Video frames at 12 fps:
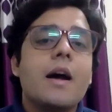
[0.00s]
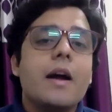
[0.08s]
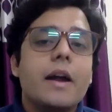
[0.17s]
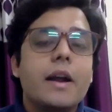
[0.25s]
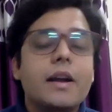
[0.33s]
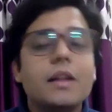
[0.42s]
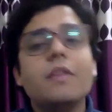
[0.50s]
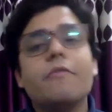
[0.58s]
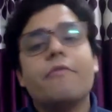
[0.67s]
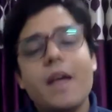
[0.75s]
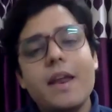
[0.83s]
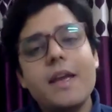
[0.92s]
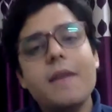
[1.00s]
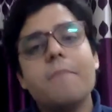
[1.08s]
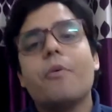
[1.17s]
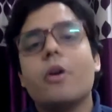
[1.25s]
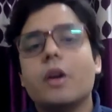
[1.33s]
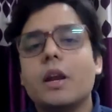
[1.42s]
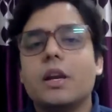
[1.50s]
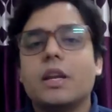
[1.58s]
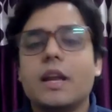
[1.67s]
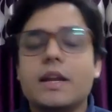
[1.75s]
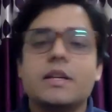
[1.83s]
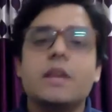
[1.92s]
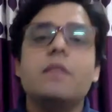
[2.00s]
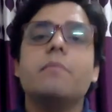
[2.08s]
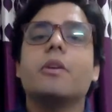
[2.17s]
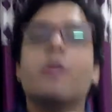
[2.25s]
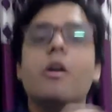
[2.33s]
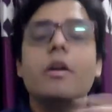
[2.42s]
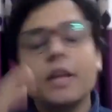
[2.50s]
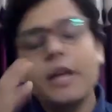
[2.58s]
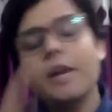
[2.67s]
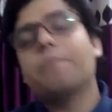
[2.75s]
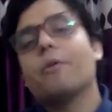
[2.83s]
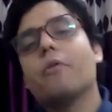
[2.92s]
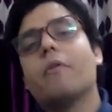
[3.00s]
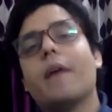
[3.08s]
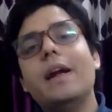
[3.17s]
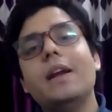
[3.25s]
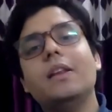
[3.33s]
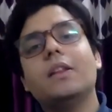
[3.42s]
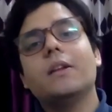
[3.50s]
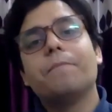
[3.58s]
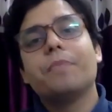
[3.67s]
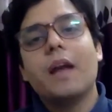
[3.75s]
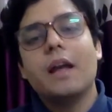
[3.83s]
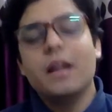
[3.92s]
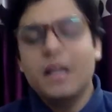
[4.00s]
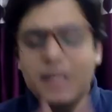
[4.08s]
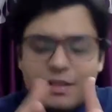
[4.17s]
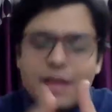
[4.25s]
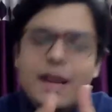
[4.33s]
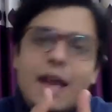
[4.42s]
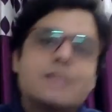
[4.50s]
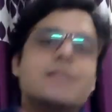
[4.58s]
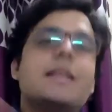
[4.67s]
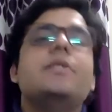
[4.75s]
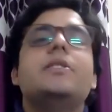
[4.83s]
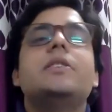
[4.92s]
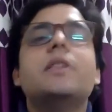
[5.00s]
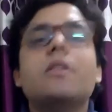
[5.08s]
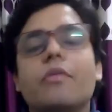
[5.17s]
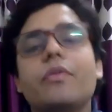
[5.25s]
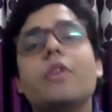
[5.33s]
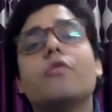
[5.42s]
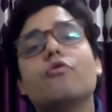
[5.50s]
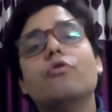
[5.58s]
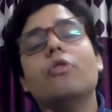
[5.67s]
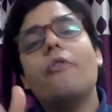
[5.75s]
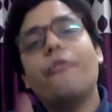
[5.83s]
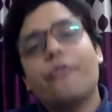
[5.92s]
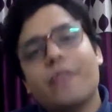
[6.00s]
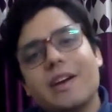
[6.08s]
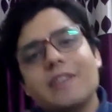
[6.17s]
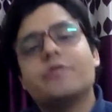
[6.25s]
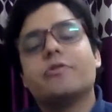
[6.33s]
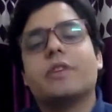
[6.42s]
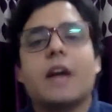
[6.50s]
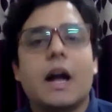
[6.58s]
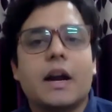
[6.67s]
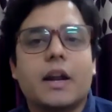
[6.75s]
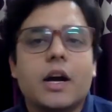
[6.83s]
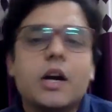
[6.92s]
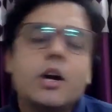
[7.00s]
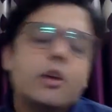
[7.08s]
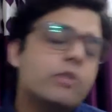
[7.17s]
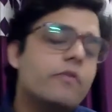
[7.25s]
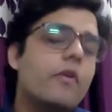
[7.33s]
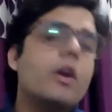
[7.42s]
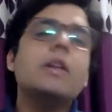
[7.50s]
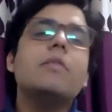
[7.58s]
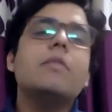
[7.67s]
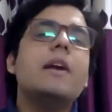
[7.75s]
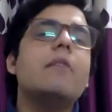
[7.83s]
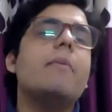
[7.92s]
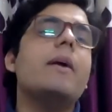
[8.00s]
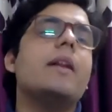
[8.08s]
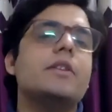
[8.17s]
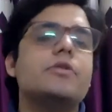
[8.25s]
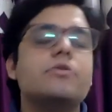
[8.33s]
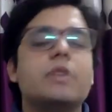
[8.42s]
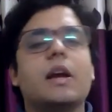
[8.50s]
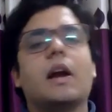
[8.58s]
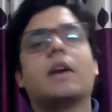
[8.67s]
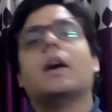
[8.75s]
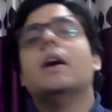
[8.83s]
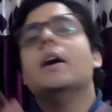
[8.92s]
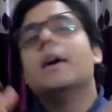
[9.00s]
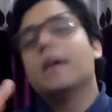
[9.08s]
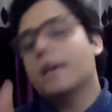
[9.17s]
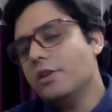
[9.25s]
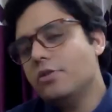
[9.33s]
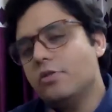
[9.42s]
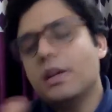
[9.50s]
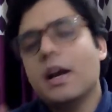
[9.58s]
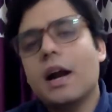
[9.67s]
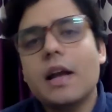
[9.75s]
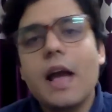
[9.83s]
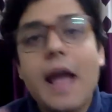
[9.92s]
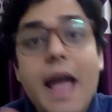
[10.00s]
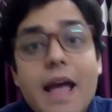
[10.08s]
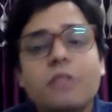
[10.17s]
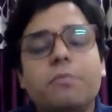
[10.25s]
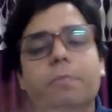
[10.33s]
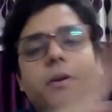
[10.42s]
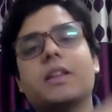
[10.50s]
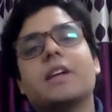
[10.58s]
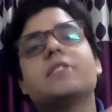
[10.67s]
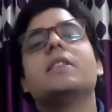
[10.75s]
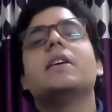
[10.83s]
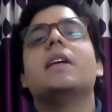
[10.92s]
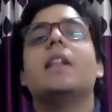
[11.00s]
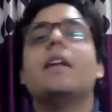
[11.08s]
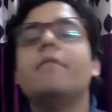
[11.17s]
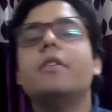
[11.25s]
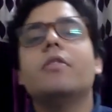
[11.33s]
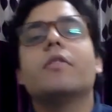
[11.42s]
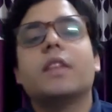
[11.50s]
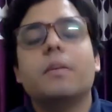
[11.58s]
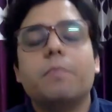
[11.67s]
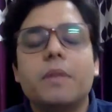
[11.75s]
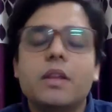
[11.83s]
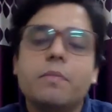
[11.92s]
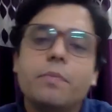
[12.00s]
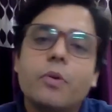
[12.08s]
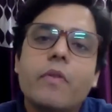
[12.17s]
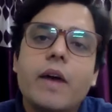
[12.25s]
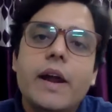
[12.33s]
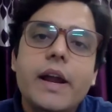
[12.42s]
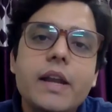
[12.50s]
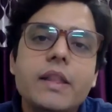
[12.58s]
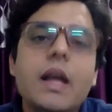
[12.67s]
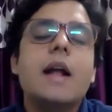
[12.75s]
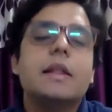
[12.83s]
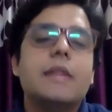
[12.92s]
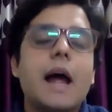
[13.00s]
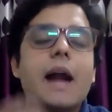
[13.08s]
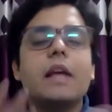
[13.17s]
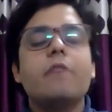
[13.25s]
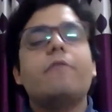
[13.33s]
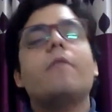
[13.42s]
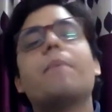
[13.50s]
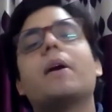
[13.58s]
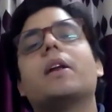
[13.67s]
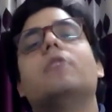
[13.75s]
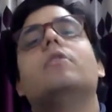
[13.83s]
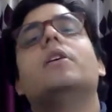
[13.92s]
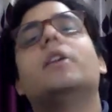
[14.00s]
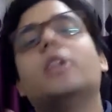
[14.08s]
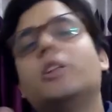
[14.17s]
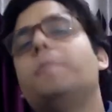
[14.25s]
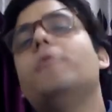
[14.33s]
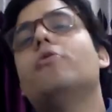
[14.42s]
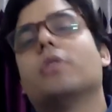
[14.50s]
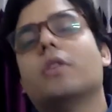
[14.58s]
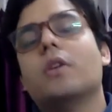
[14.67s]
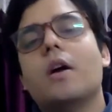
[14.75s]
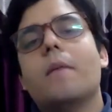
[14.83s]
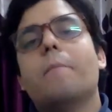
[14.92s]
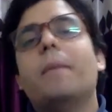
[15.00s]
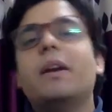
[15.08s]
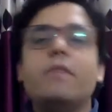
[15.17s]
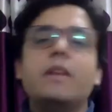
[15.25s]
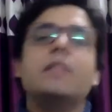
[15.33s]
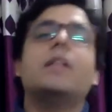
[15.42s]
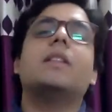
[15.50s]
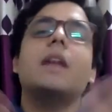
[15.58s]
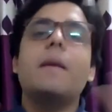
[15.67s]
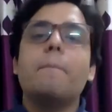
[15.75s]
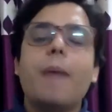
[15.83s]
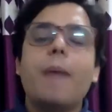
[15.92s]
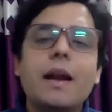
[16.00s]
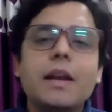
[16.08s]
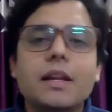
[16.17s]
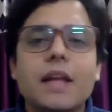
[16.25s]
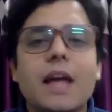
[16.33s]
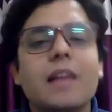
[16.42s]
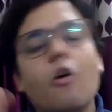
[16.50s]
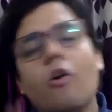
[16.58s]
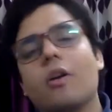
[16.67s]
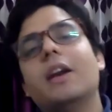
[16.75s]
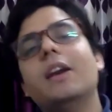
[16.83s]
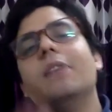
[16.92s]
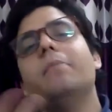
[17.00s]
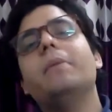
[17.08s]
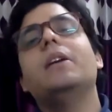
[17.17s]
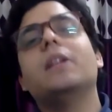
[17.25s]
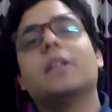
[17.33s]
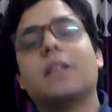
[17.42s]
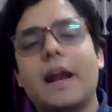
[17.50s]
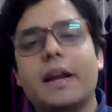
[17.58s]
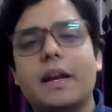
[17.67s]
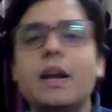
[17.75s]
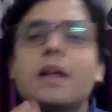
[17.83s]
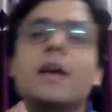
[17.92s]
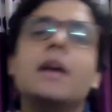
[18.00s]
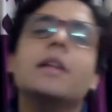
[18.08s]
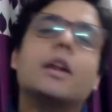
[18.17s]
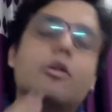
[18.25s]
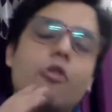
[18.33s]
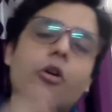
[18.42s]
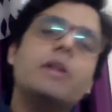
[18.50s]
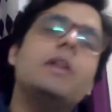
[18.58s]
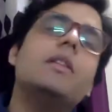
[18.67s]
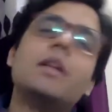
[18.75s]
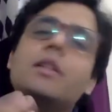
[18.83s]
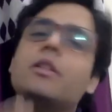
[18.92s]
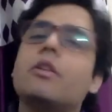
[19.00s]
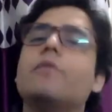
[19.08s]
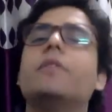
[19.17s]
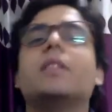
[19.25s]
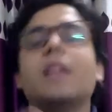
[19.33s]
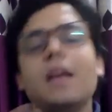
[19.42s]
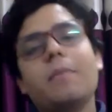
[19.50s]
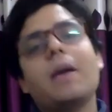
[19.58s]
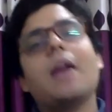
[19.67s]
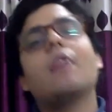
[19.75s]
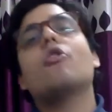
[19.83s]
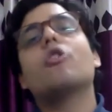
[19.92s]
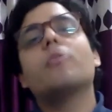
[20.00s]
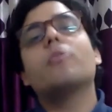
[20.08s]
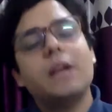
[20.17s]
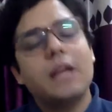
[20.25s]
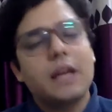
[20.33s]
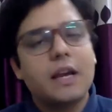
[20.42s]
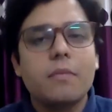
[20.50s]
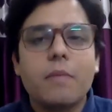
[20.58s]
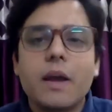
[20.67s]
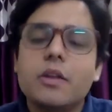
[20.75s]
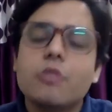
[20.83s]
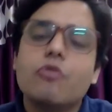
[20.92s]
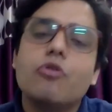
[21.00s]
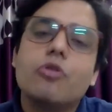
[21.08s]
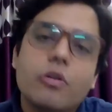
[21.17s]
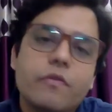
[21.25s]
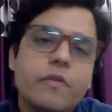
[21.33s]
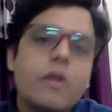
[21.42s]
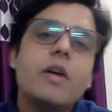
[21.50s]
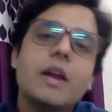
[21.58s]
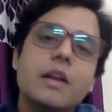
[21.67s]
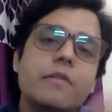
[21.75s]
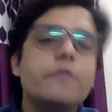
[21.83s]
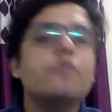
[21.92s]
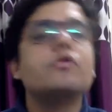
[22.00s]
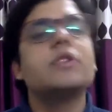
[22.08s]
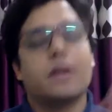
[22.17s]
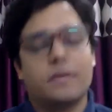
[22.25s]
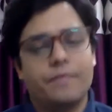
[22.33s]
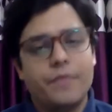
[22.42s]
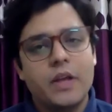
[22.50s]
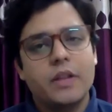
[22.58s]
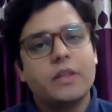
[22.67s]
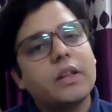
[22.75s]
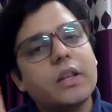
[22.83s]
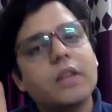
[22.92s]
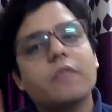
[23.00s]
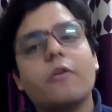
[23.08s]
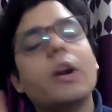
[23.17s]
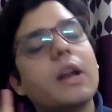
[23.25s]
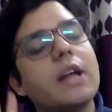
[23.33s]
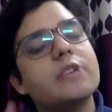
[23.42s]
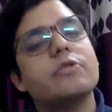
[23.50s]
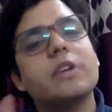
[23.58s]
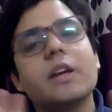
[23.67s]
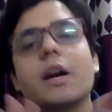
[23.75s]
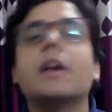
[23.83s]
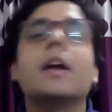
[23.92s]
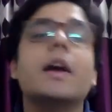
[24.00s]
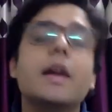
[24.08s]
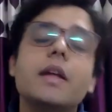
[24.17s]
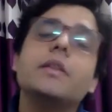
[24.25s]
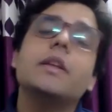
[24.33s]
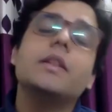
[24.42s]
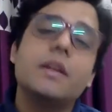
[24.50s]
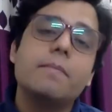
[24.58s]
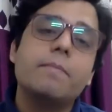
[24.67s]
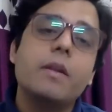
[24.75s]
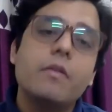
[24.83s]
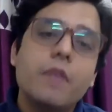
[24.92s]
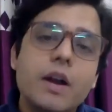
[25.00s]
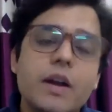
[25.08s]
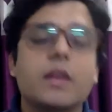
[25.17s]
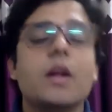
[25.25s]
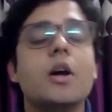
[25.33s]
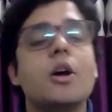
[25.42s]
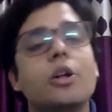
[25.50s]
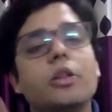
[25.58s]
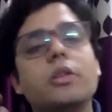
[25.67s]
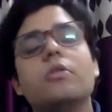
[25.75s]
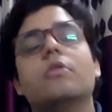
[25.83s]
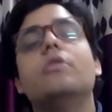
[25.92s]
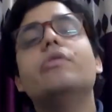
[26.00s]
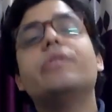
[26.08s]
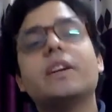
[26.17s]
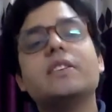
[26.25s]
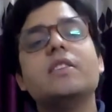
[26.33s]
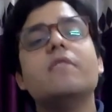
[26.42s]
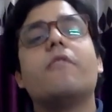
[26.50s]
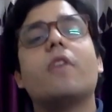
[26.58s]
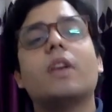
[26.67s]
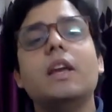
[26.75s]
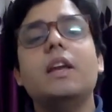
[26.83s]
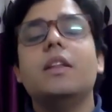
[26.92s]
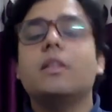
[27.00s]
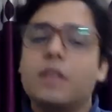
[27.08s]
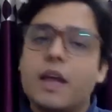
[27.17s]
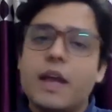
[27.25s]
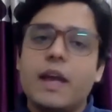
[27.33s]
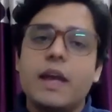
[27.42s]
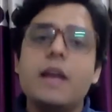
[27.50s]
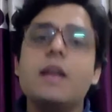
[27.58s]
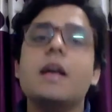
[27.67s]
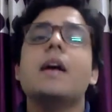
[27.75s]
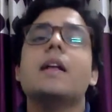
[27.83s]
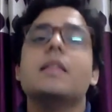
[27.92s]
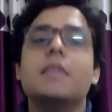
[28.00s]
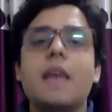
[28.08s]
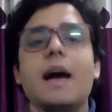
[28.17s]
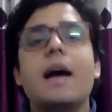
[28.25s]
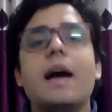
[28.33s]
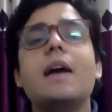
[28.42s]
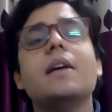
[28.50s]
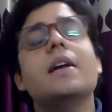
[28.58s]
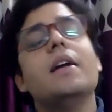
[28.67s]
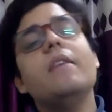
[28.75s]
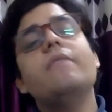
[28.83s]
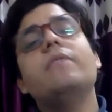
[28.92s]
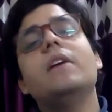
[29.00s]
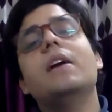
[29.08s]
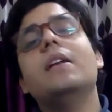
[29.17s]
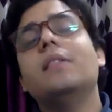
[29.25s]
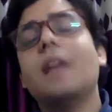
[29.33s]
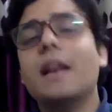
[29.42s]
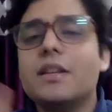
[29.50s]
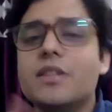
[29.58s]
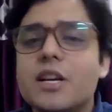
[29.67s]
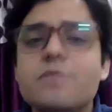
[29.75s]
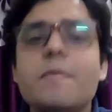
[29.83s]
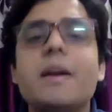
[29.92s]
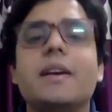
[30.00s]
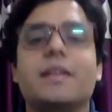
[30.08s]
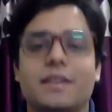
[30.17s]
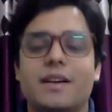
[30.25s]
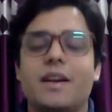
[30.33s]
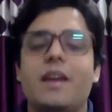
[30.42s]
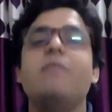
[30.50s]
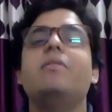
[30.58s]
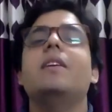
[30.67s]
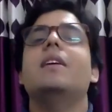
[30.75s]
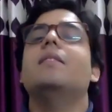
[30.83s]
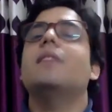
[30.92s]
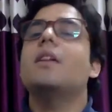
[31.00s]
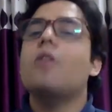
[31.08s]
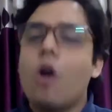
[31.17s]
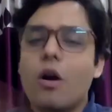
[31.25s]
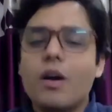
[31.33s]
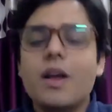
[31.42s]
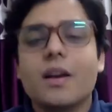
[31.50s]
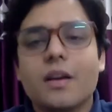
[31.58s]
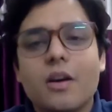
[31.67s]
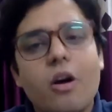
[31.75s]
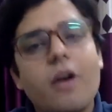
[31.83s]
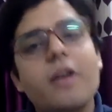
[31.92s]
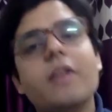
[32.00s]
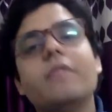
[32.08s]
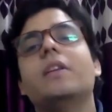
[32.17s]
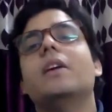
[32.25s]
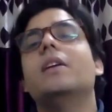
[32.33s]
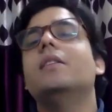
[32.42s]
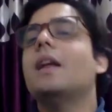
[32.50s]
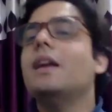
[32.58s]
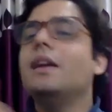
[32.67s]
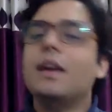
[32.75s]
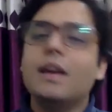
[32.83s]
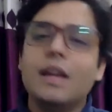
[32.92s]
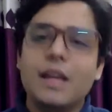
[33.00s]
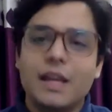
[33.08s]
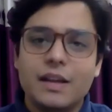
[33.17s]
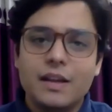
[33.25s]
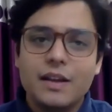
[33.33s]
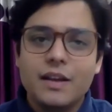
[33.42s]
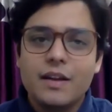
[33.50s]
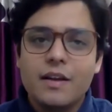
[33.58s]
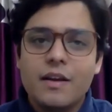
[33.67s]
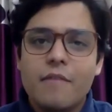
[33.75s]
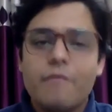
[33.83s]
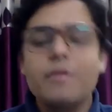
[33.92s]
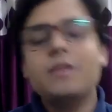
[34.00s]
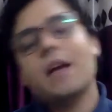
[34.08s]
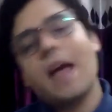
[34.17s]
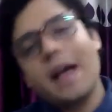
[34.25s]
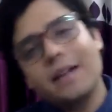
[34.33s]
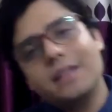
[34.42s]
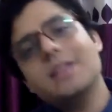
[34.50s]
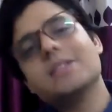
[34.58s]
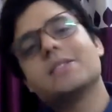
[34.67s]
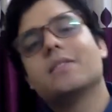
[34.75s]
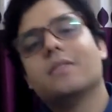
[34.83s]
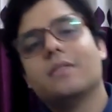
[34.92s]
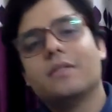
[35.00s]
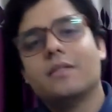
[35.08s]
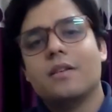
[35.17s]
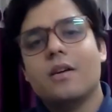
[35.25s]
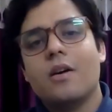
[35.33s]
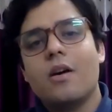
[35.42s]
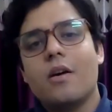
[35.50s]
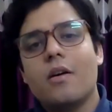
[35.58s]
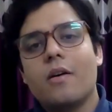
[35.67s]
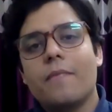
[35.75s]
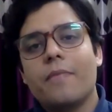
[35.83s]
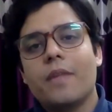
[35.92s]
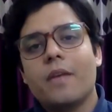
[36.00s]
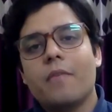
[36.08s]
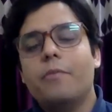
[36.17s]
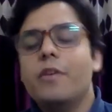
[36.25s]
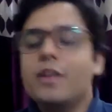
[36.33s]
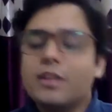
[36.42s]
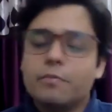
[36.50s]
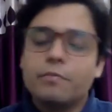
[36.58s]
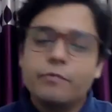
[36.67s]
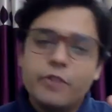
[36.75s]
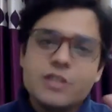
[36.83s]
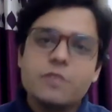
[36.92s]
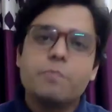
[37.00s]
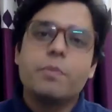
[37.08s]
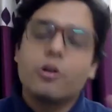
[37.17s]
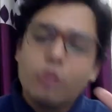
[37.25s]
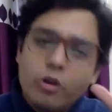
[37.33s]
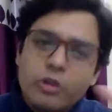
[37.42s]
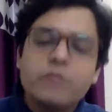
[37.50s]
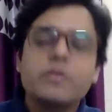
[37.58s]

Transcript: it is a very important section because it is an extension of the rule of res judicata. So what is meant by res judicata? Res judicata, as per section 11 of CPC, provides that if a particular dispute between the same parties has already been decided, the cognizance of the same cannot be taken by the court of law in future. This is what res judicata is in simple words. So section 40 is saying that if there is any judgment, if there is an order, or if there is any decree which exists, which because of the